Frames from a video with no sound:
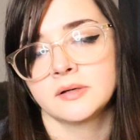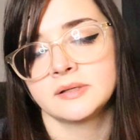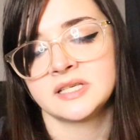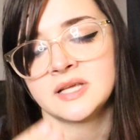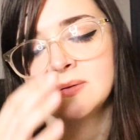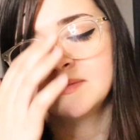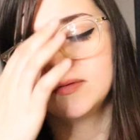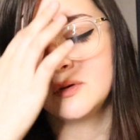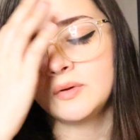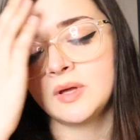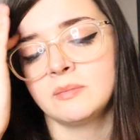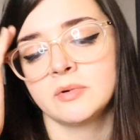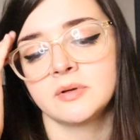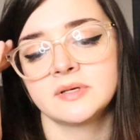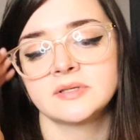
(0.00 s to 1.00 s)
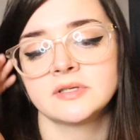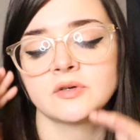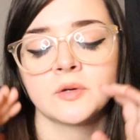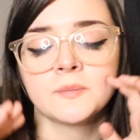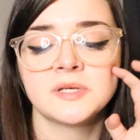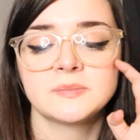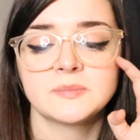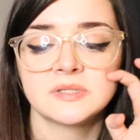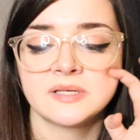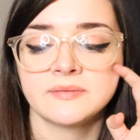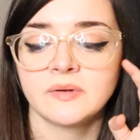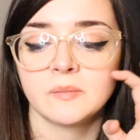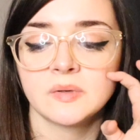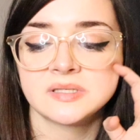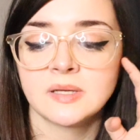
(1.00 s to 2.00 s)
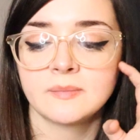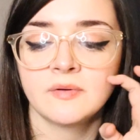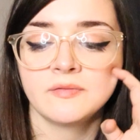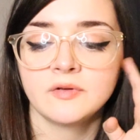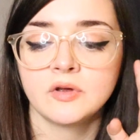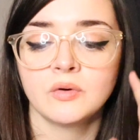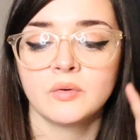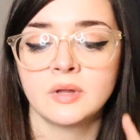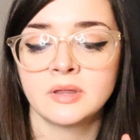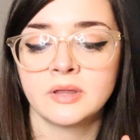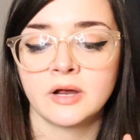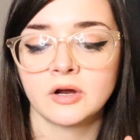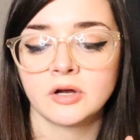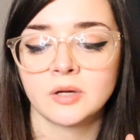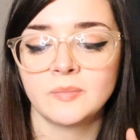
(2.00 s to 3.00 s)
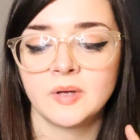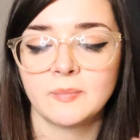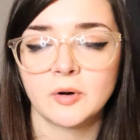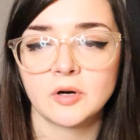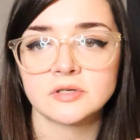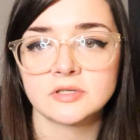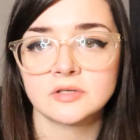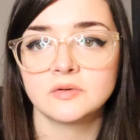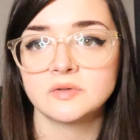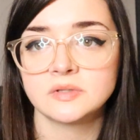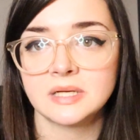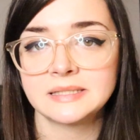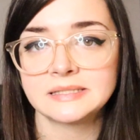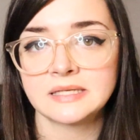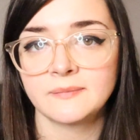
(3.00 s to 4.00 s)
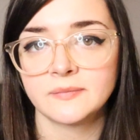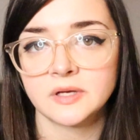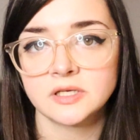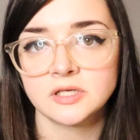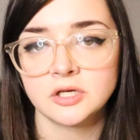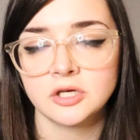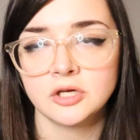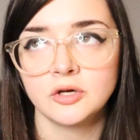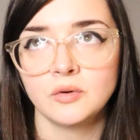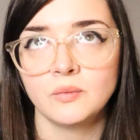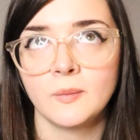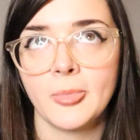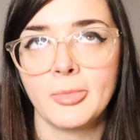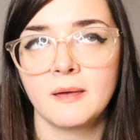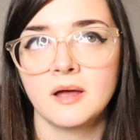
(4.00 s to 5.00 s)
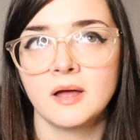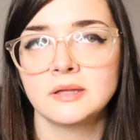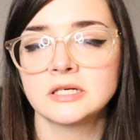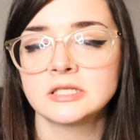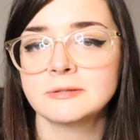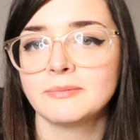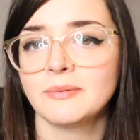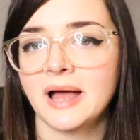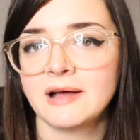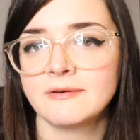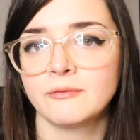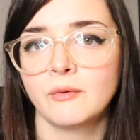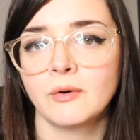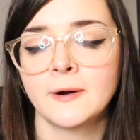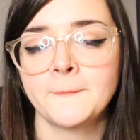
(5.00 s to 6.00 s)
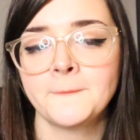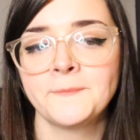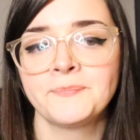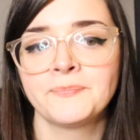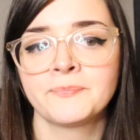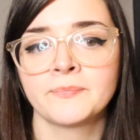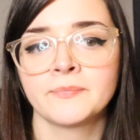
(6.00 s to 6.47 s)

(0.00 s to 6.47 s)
Some of you, Libra, this is going to be specific, but some of you, there could be a person who sends something to you, and there's a platform.